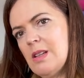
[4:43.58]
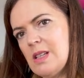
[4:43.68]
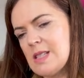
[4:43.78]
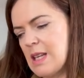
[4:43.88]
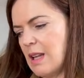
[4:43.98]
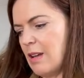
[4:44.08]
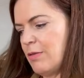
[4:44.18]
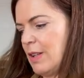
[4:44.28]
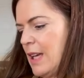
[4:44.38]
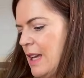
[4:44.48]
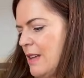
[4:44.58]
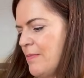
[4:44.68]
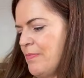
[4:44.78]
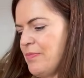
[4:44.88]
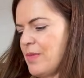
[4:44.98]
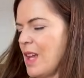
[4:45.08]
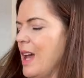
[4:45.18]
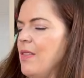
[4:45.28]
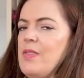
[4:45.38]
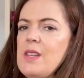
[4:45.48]
is lovely,
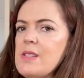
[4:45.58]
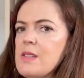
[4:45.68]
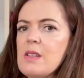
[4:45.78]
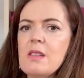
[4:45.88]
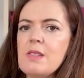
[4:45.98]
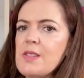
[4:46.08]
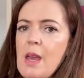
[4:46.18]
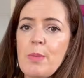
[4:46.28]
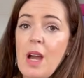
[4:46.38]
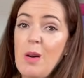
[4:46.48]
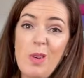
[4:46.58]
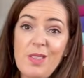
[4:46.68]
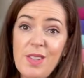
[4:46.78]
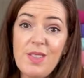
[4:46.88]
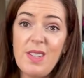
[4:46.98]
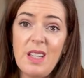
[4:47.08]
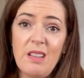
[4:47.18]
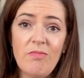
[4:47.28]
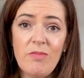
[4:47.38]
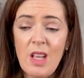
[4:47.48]
and this same garments as
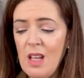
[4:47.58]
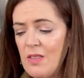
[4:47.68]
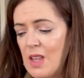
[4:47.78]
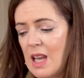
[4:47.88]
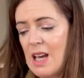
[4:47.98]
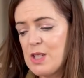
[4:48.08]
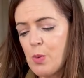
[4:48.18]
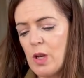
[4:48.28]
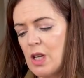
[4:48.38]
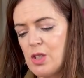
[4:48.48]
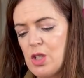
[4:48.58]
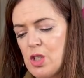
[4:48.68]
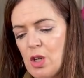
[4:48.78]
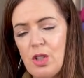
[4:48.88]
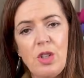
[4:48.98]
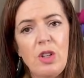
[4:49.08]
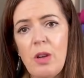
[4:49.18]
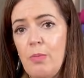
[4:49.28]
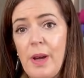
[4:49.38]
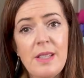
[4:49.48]
the last one I just showed you. You
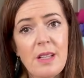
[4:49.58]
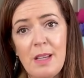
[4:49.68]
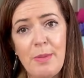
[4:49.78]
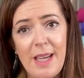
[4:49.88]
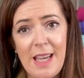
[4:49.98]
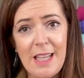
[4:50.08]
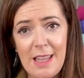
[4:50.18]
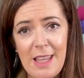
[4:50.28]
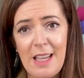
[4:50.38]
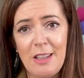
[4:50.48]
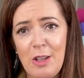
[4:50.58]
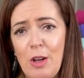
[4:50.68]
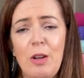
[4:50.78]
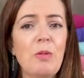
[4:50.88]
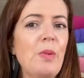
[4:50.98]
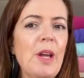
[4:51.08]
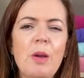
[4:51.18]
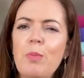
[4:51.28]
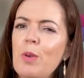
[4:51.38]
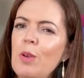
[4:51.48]
can basically make anything, you know. You can make a
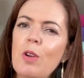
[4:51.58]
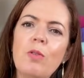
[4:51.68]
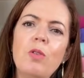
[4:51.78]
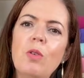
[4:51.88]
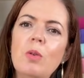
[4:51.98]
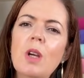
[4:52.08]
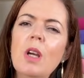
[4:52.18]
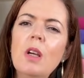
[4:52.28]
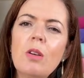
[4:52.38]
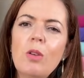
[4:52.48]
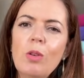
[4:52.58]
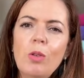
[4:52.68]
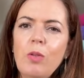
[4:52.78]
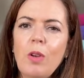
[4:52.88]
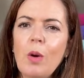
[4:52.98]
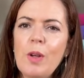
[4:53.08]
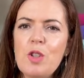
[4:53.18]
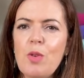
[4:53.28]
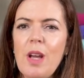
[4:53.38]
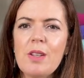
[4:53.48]
beautiful cool flowy
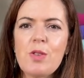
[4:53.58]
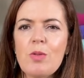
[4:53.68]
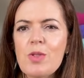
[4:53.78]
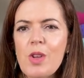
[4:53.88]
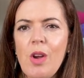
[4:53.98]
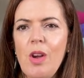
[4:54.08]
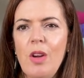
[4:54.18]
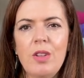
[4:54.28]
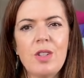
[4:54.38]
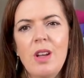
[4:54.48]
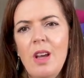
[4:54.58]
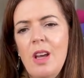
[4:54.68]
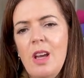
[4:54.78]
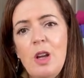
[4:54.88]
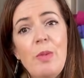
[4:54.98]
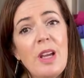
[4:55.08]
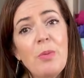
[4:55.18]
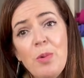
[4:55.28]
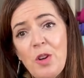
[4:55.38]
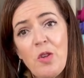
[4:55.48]
dress or skirt, and make a
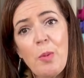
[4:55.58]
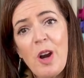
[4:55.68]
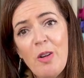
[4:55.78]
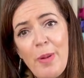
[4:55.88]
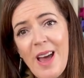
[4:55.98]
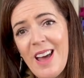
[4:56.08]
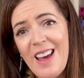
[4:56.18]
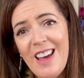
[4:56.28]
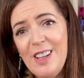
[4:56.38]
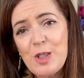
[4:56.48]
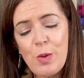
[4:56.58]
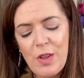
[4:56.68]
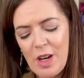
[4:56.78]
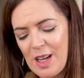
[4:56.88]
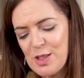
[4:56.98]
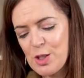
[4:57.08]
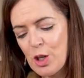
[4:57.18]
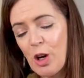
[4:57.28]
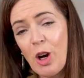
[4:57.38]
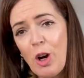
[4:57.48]
beautiful pair of pants with a nice
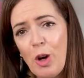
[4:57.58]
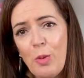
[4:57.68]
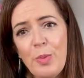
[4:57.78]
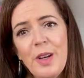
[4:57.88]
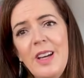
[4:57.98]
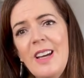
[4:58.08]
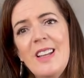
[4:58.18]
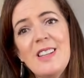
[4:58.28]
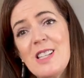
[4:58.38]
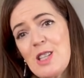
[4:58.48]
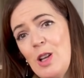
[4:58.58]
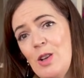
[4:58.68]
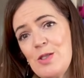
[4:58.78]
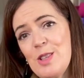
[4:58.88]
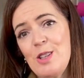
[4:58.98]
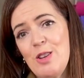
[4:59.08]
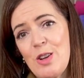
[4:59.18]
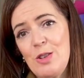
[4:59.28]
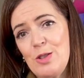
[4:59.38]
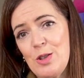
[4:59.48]
top. There's lots that you
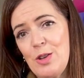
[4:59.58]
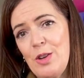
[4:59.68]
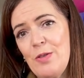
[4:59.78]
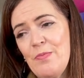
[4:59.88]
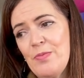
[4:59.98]
can do